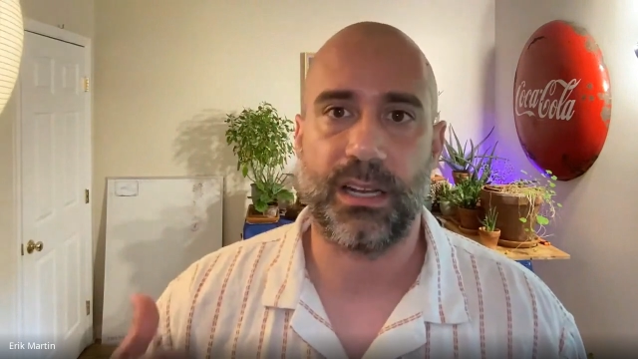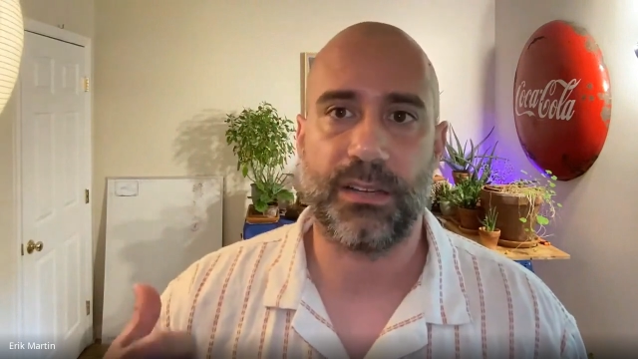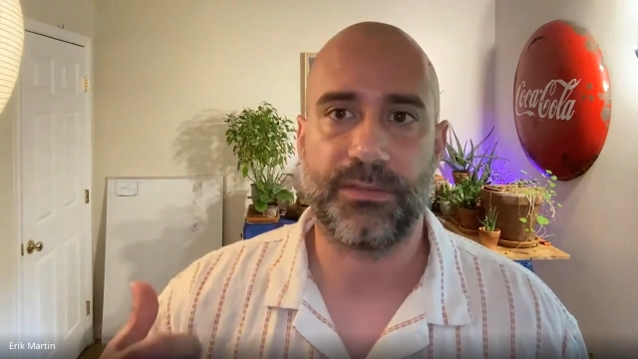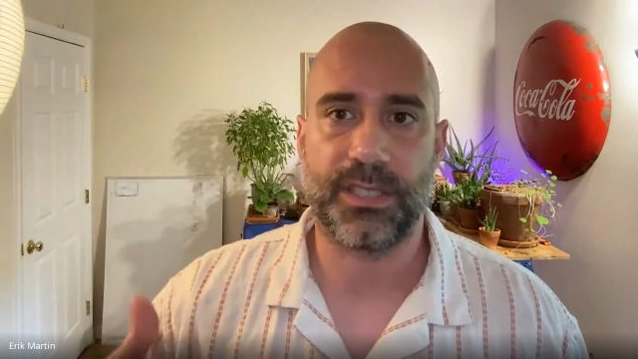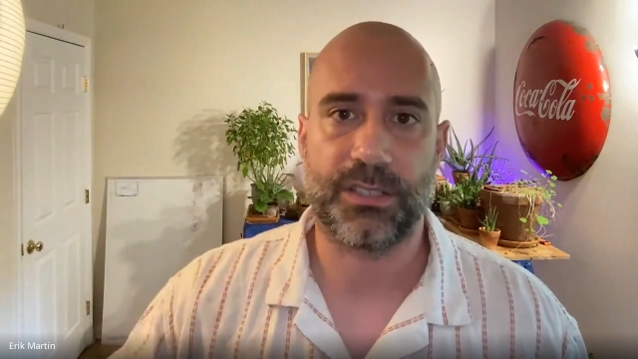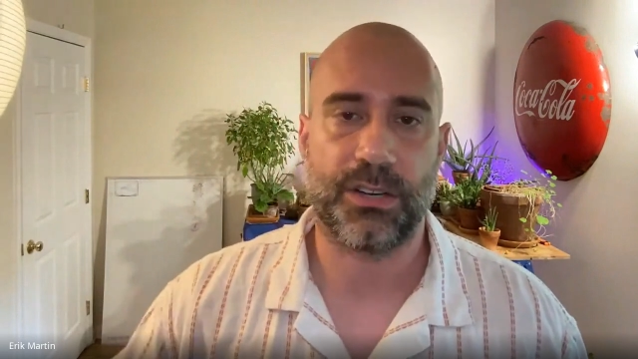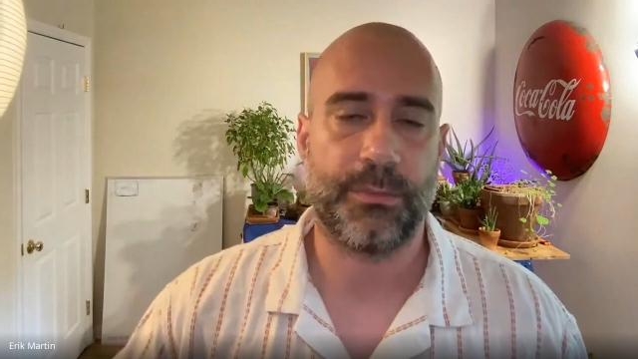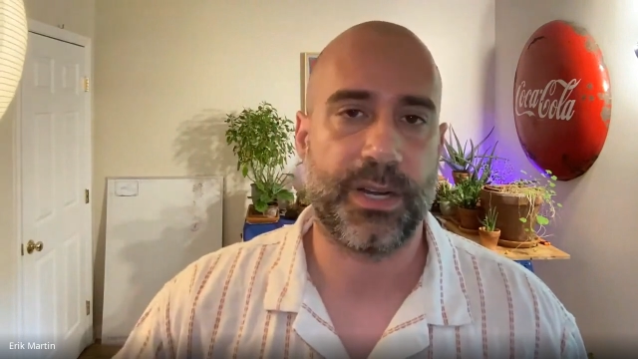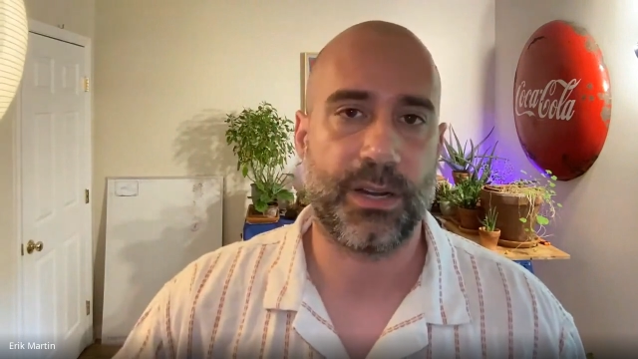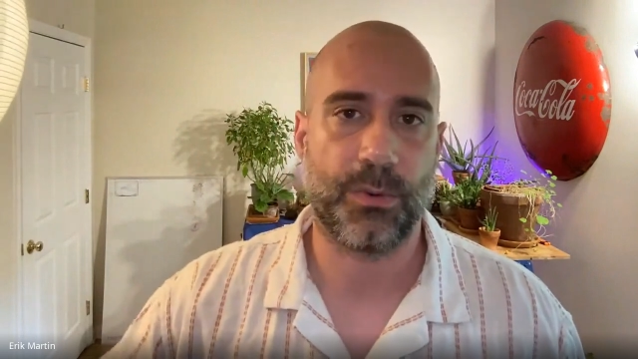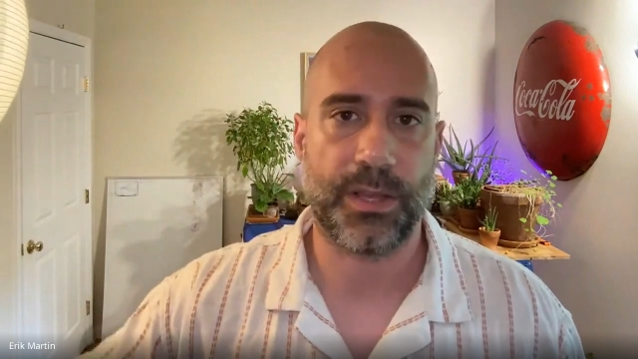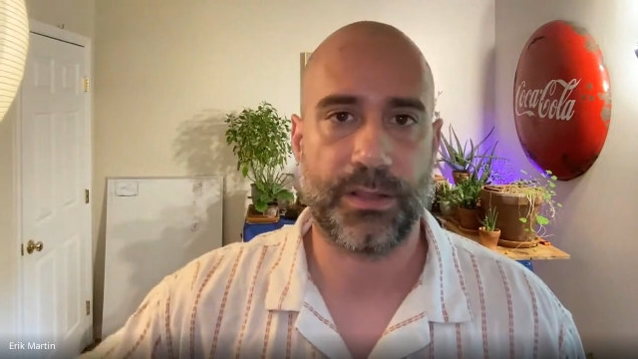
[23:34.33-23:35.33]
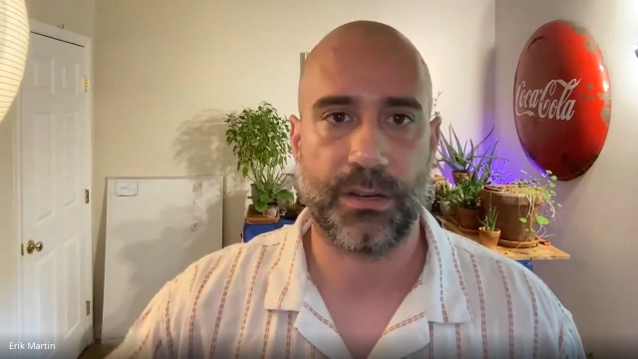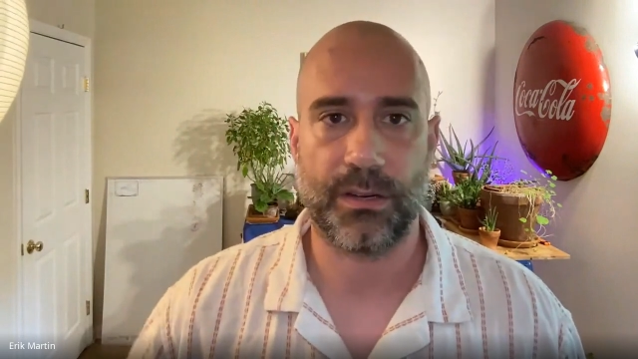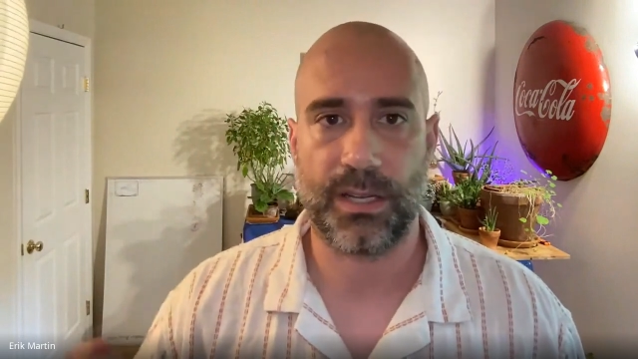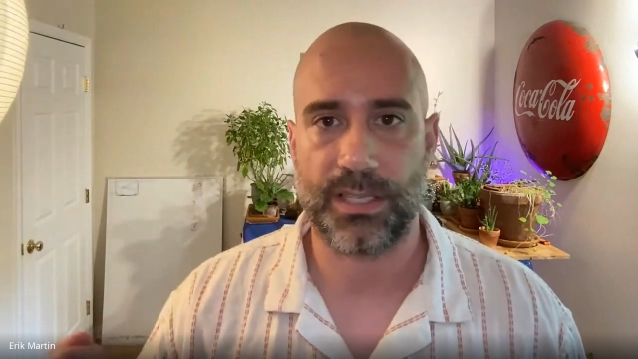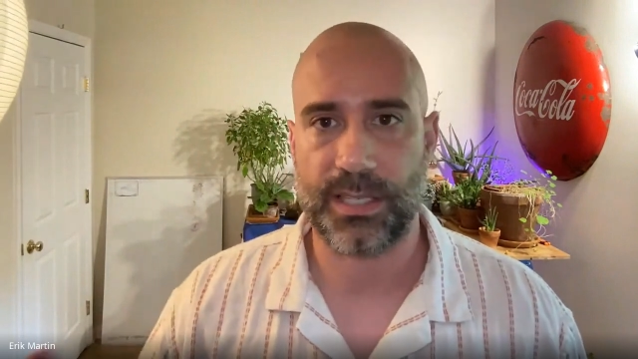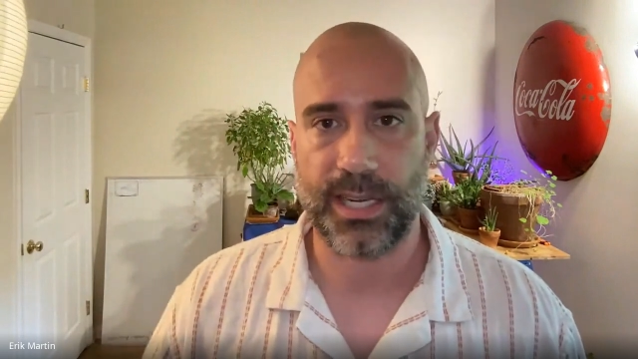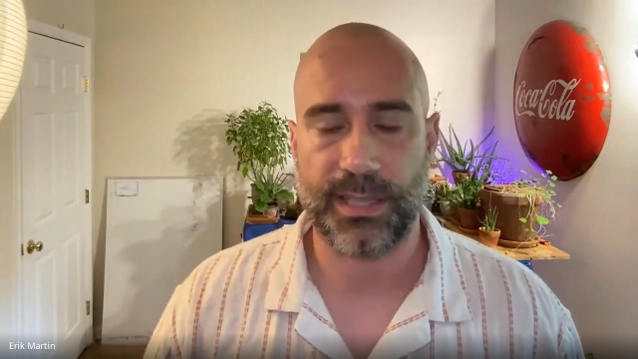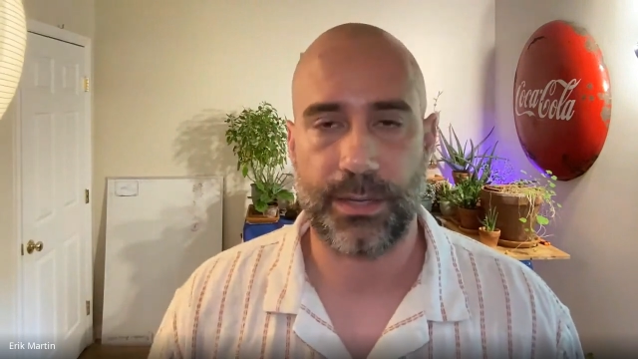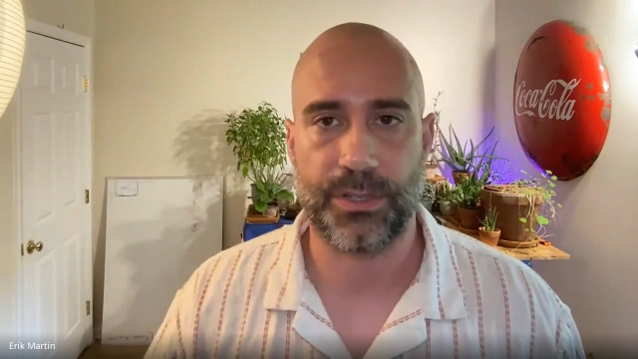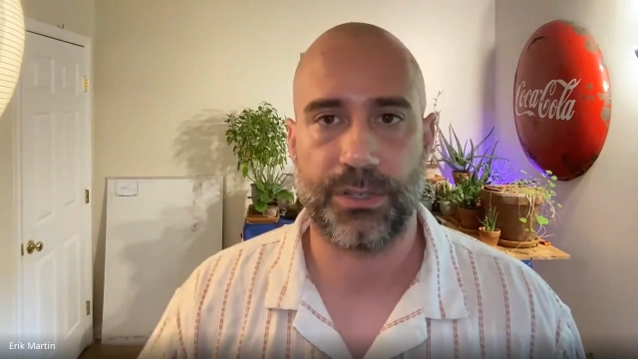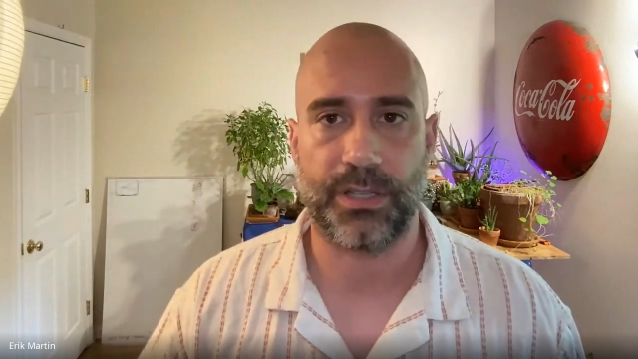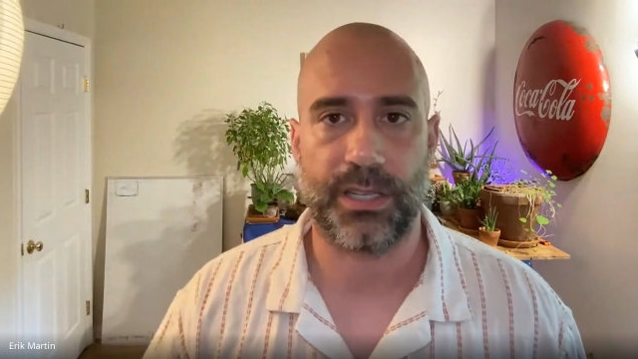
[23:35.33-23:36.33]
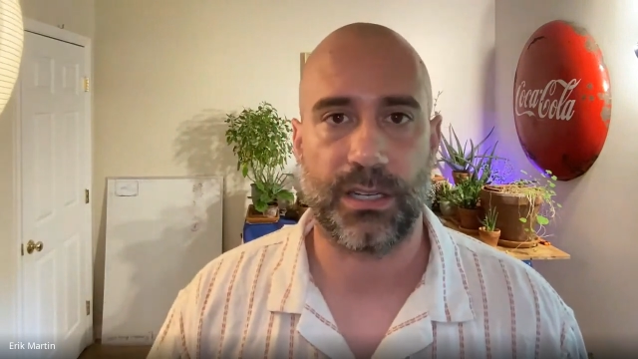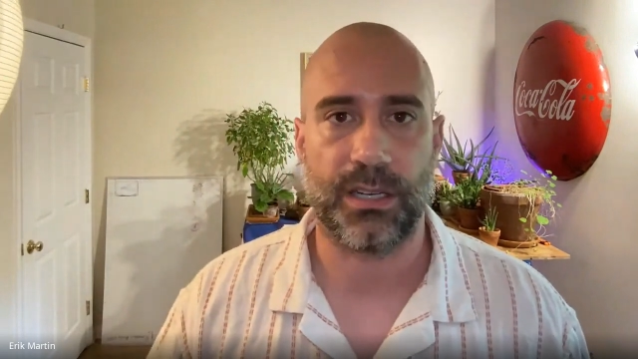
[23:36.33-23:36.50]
of determining whether a site they were drilling